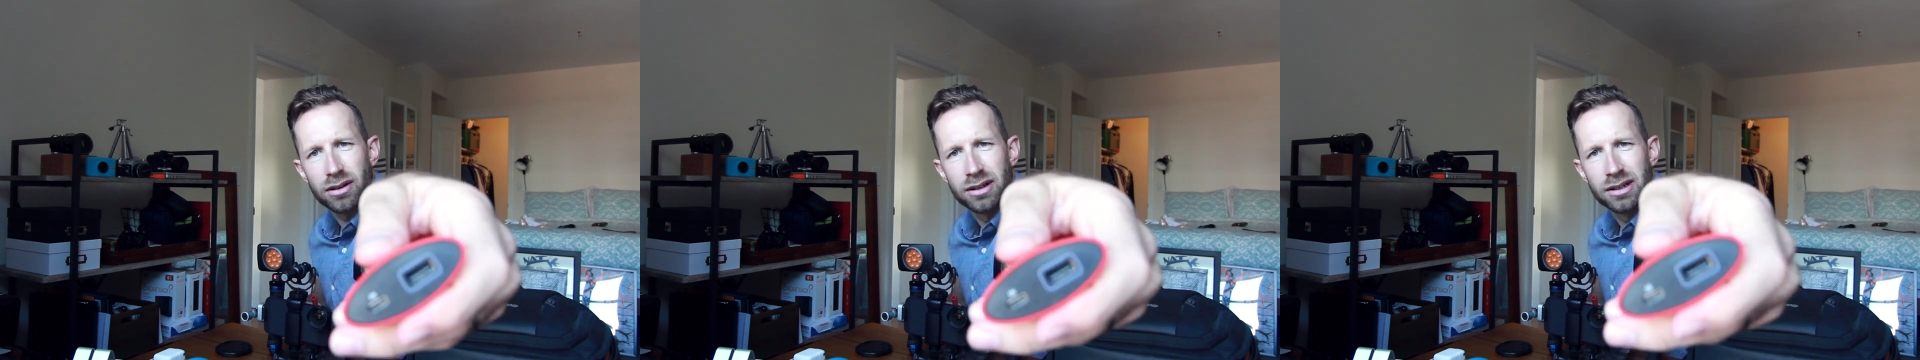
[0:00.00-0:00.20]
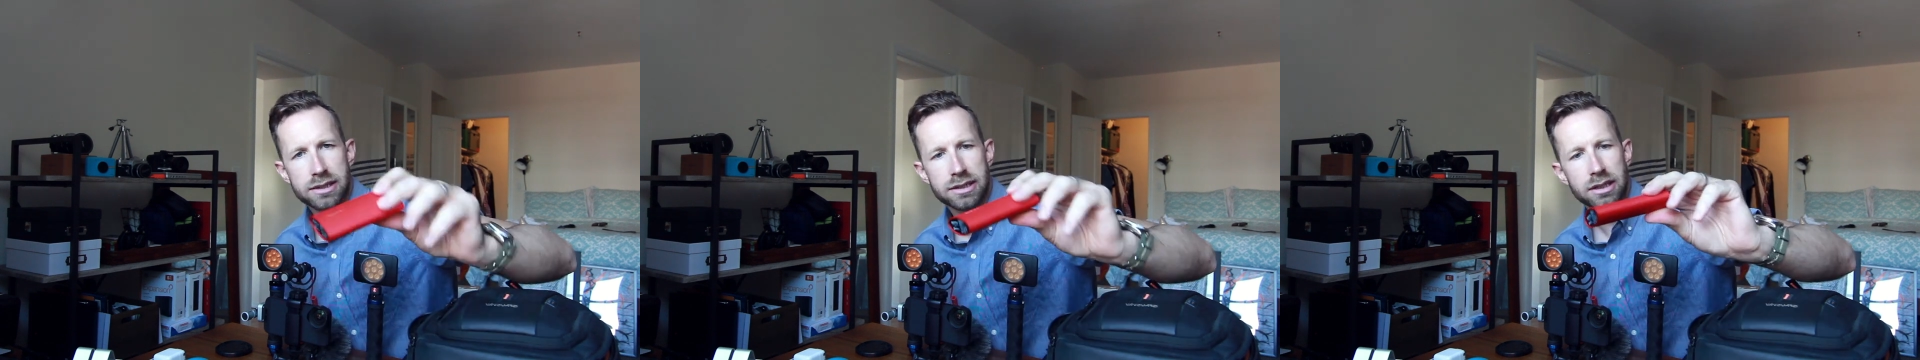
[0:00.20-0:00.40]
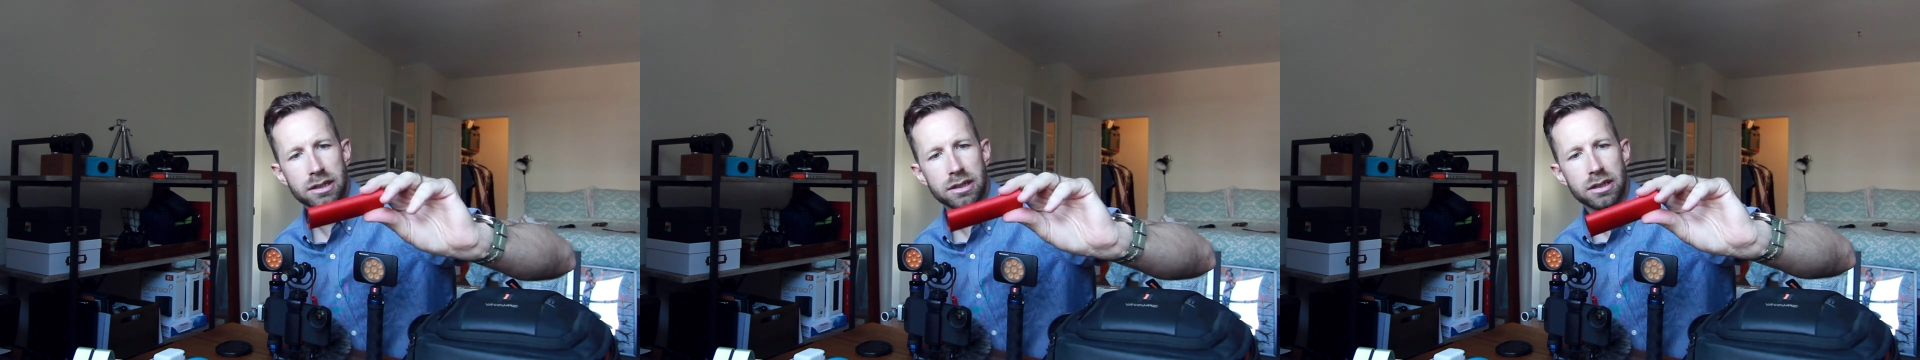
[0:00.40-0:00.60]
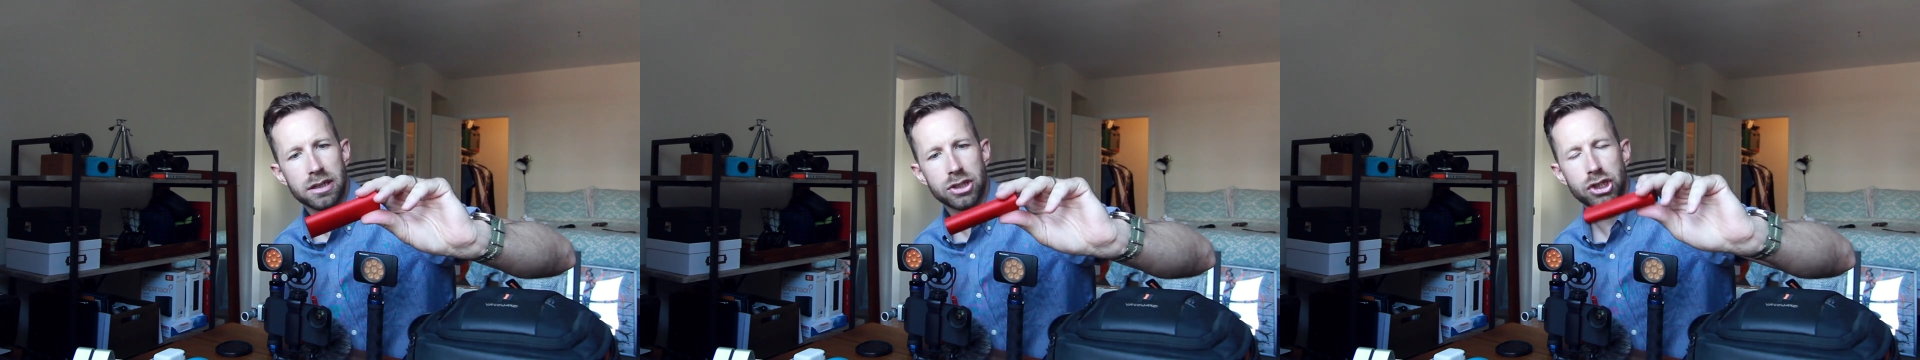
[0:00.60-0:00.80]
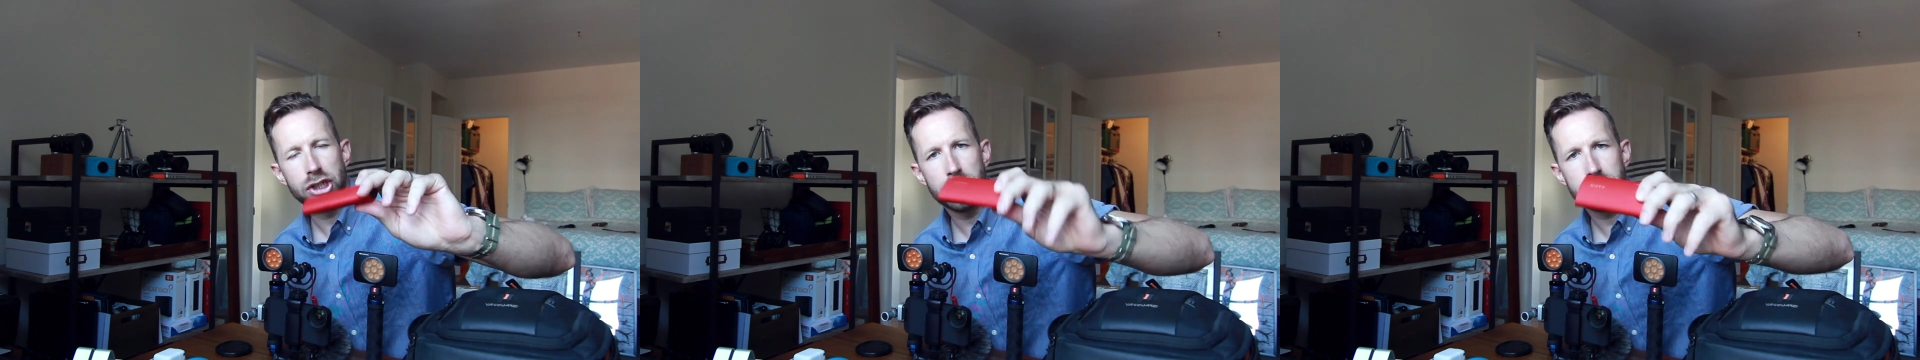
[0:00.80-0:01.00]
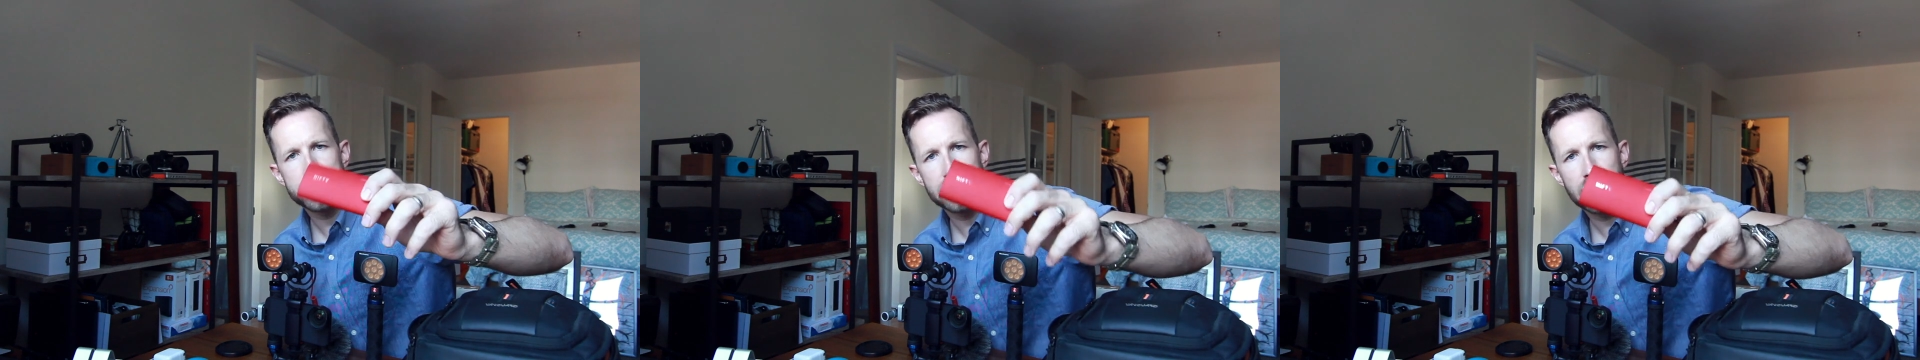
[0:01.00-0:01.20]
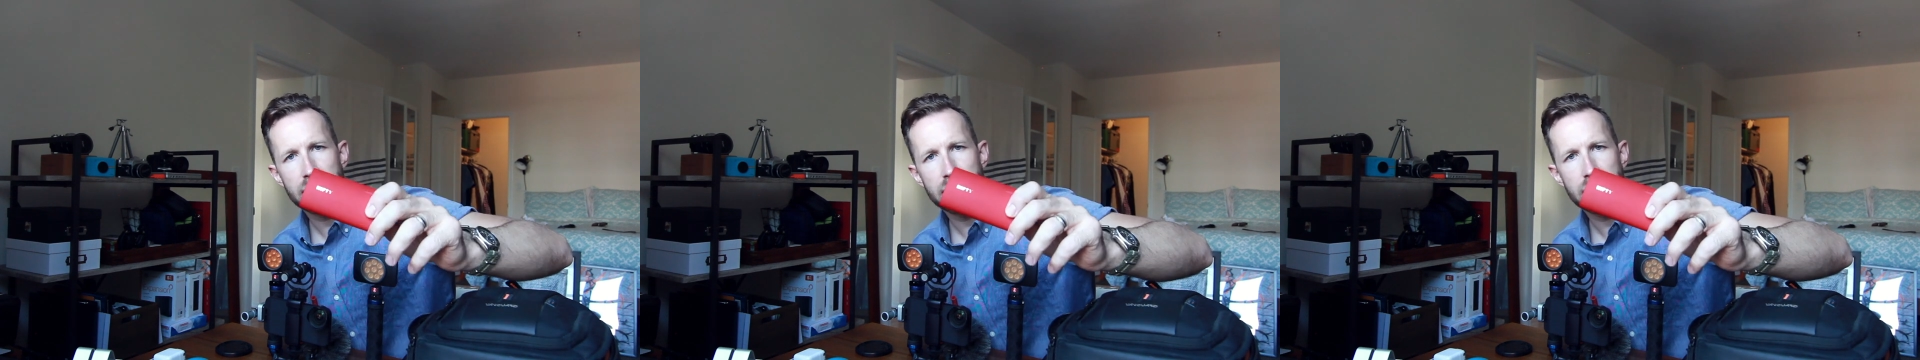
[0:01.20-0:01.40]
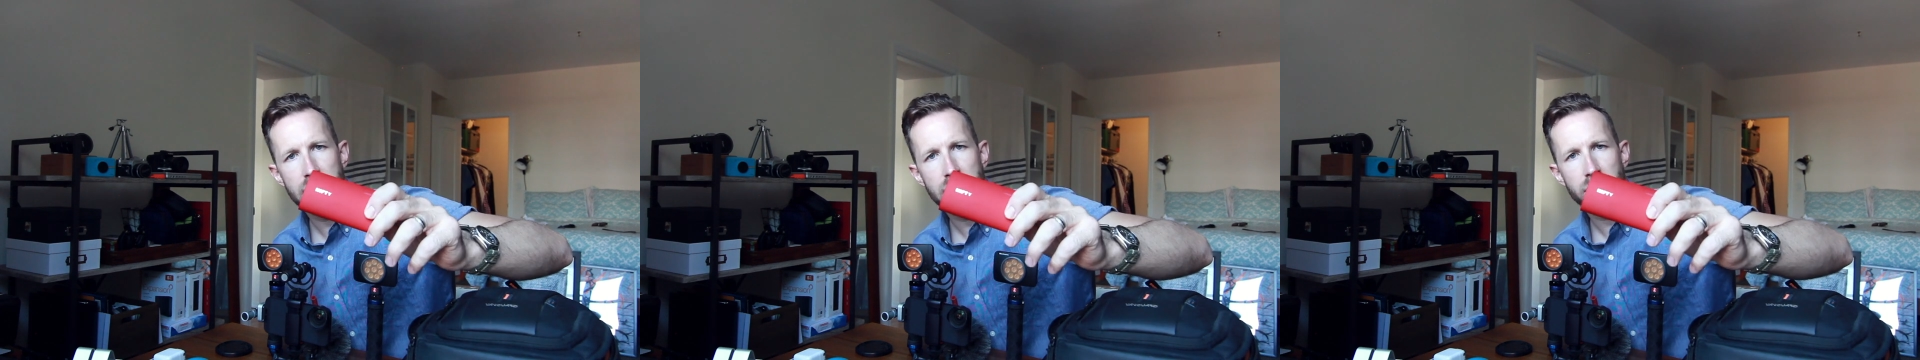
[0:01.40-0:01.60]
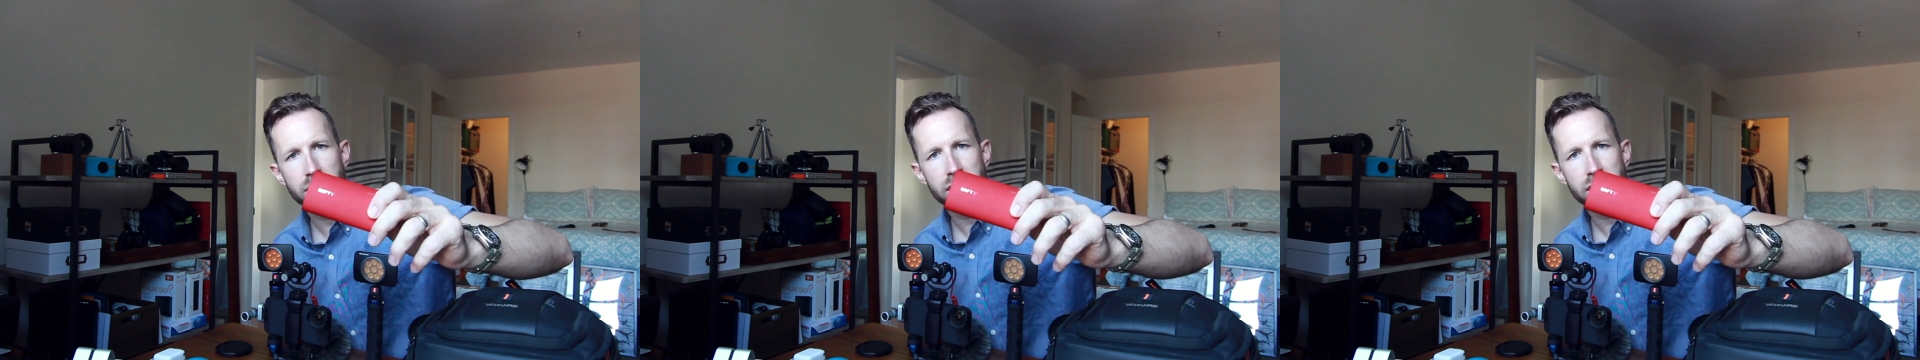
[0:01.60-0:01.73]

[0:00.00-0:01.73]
Has a, a chipset in here